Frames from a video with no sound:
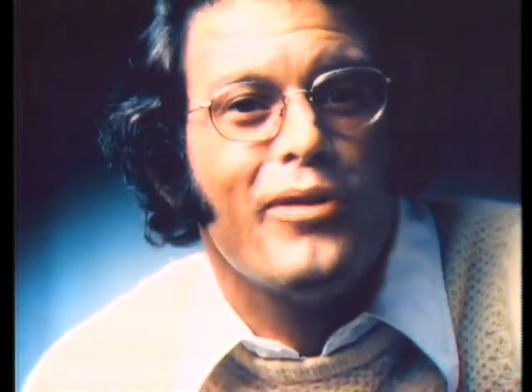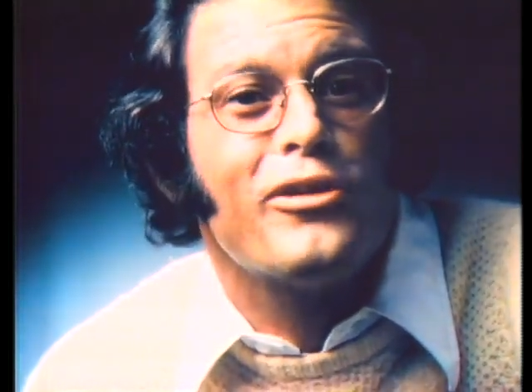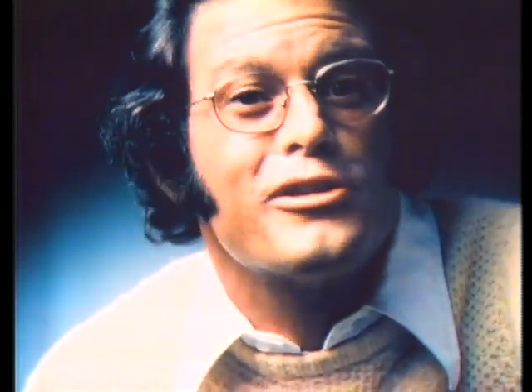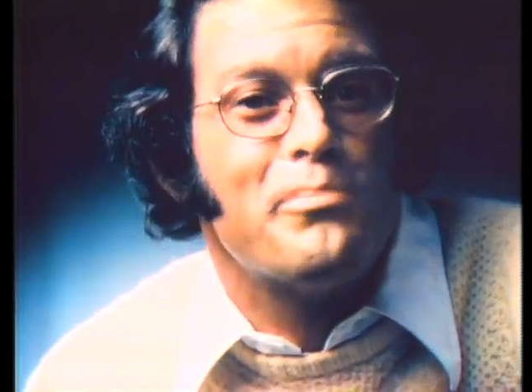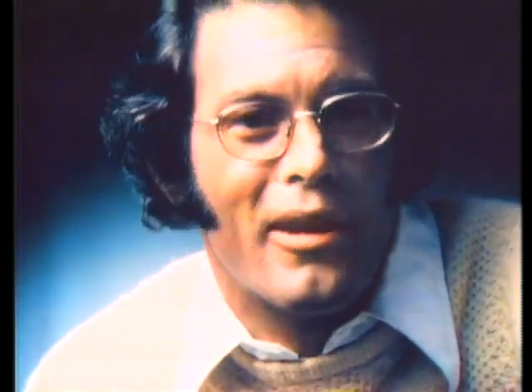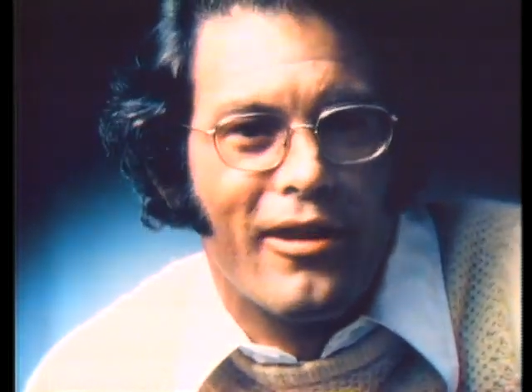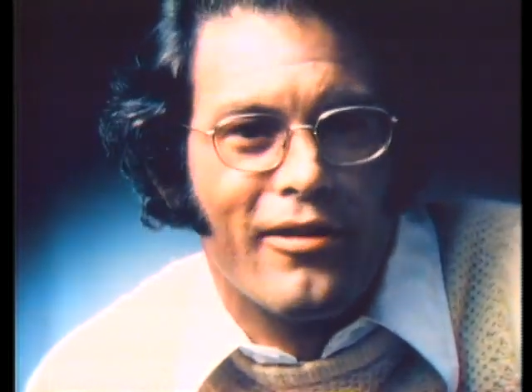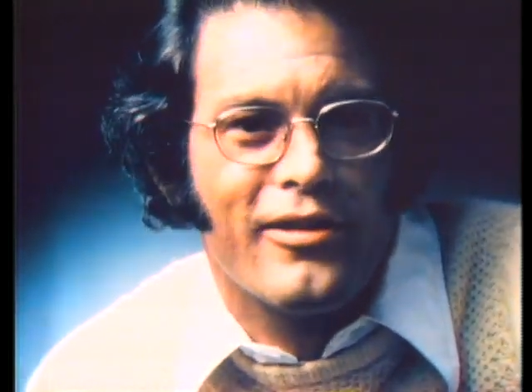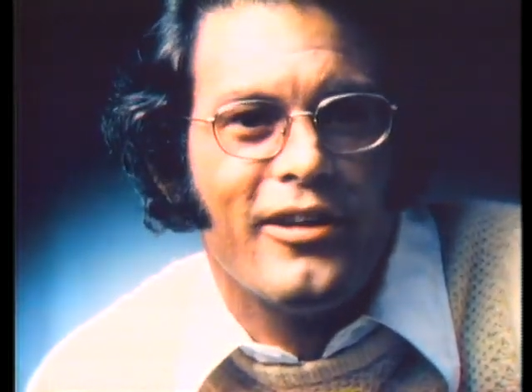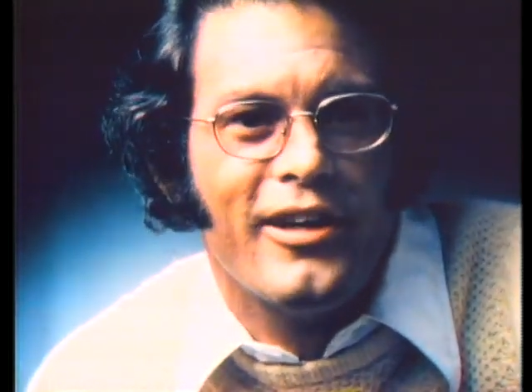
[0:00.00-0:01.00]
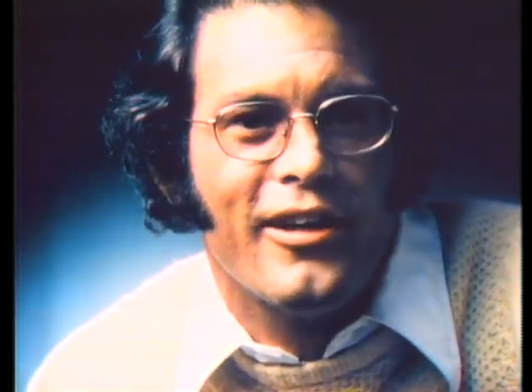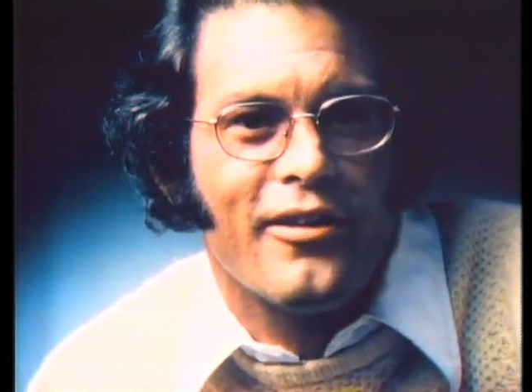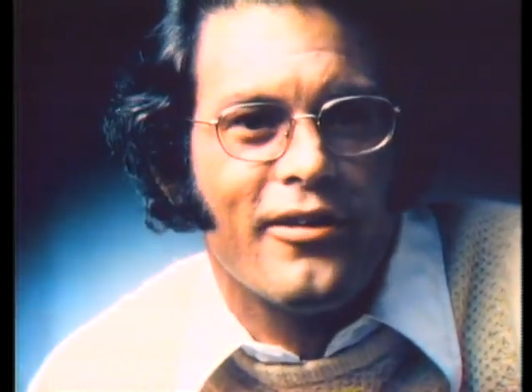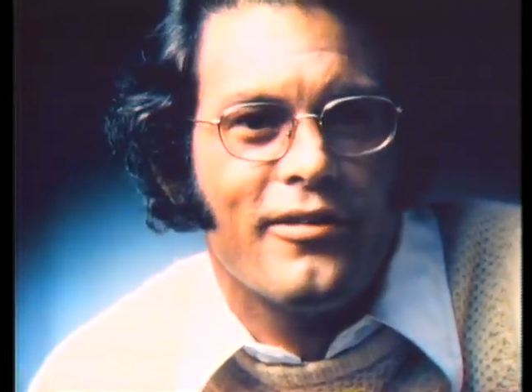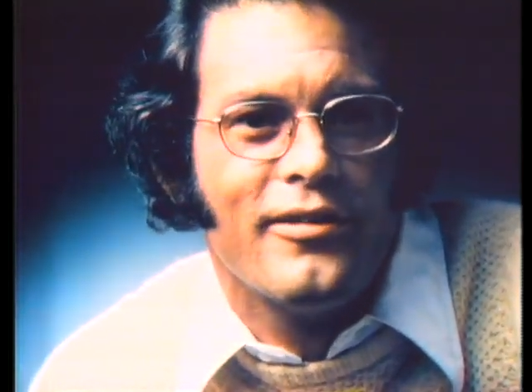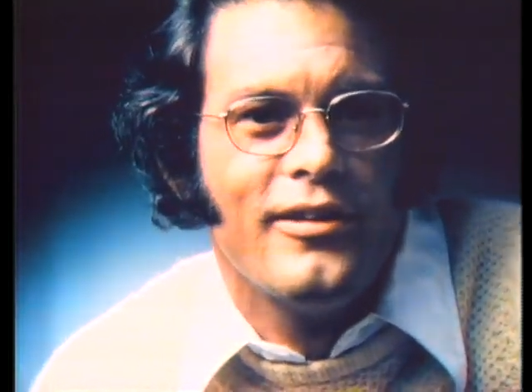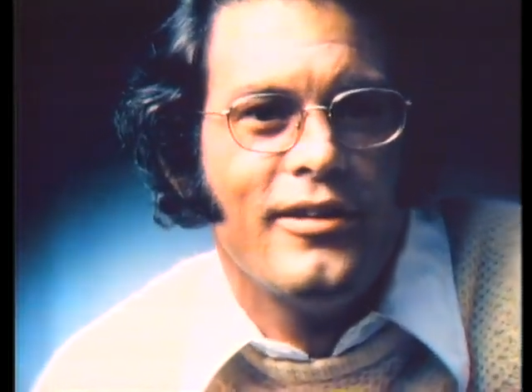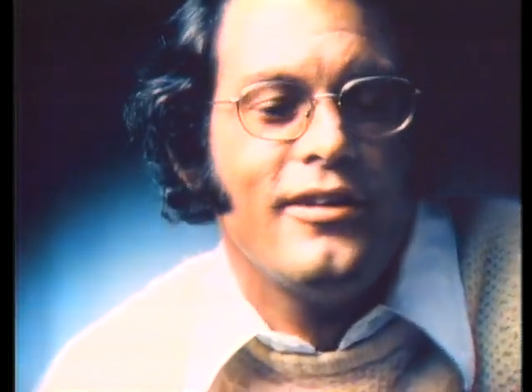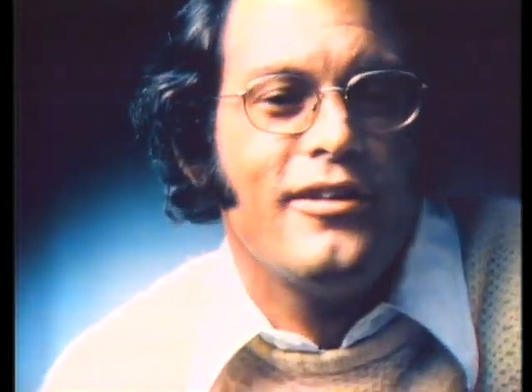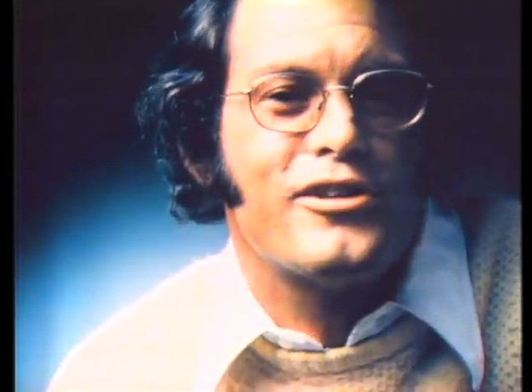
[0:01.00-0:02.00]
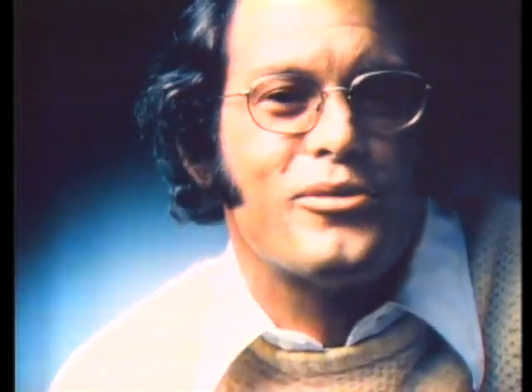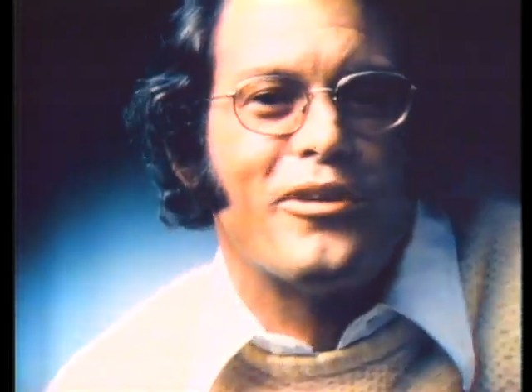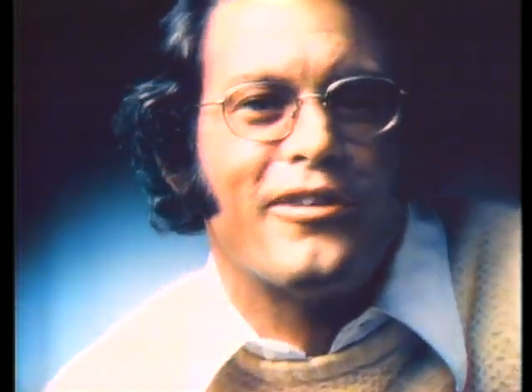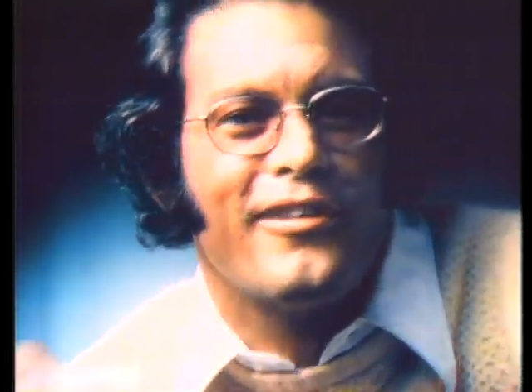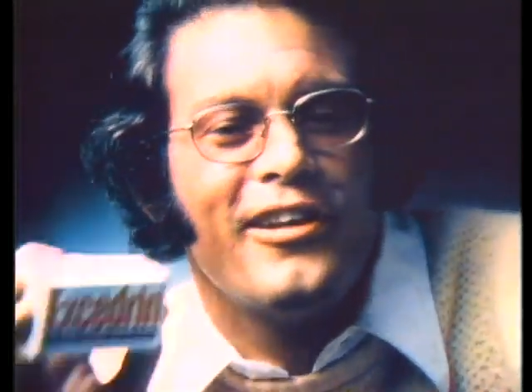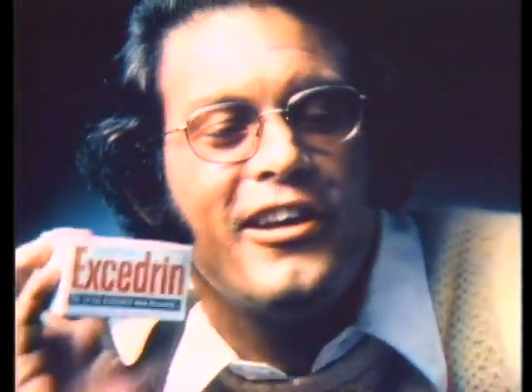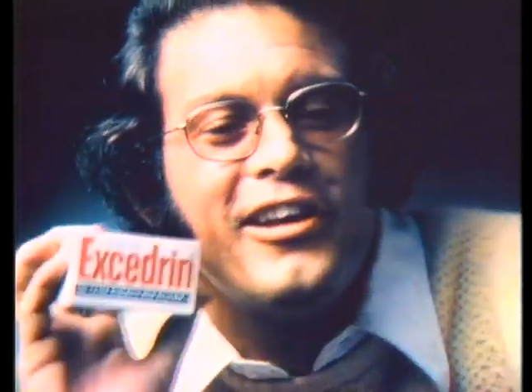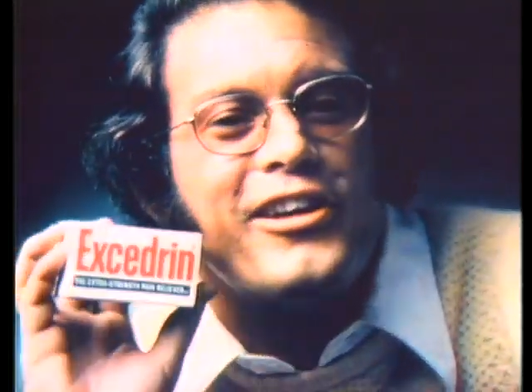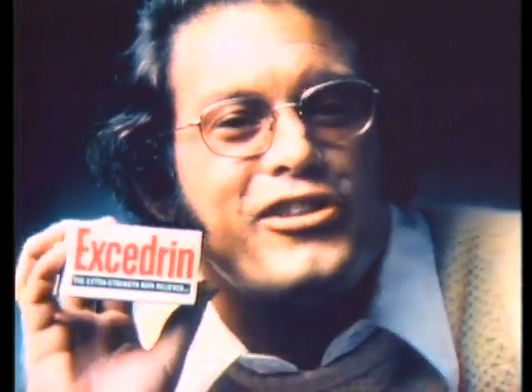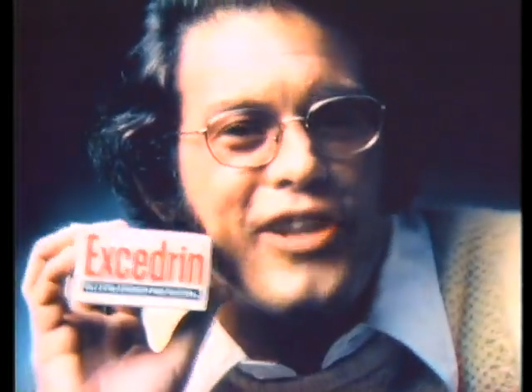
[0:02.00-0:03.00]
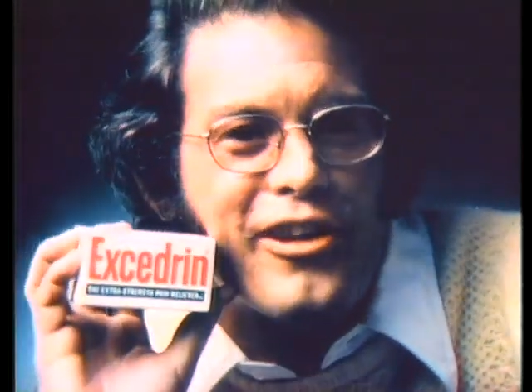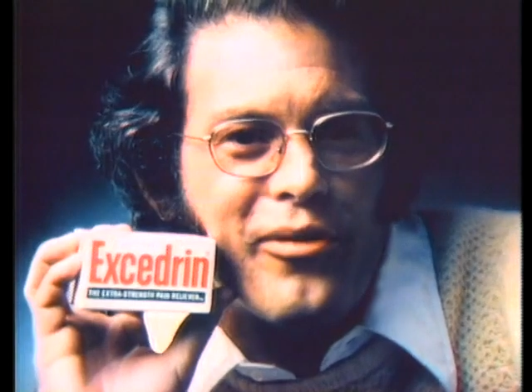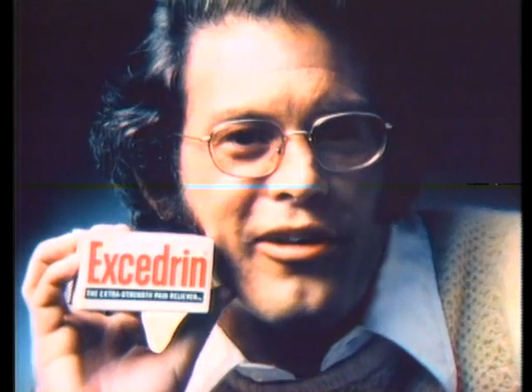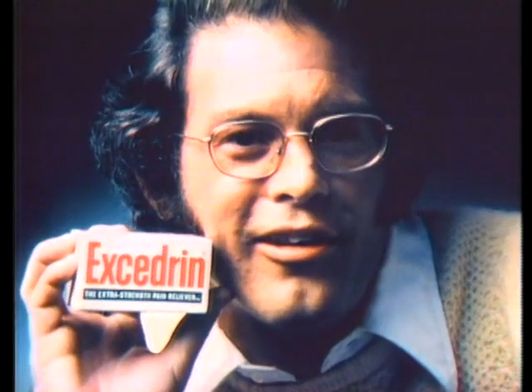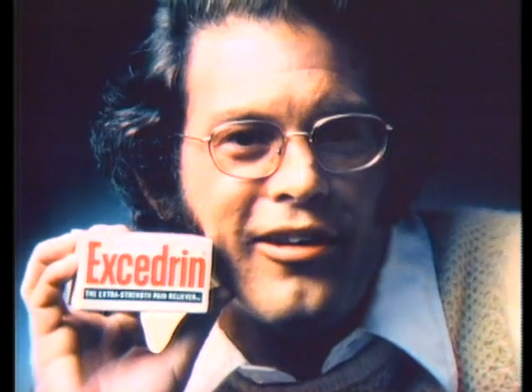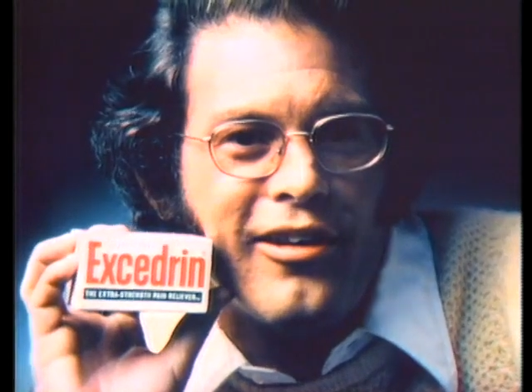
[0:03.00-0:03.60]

works better than the other. This one, Excedrin.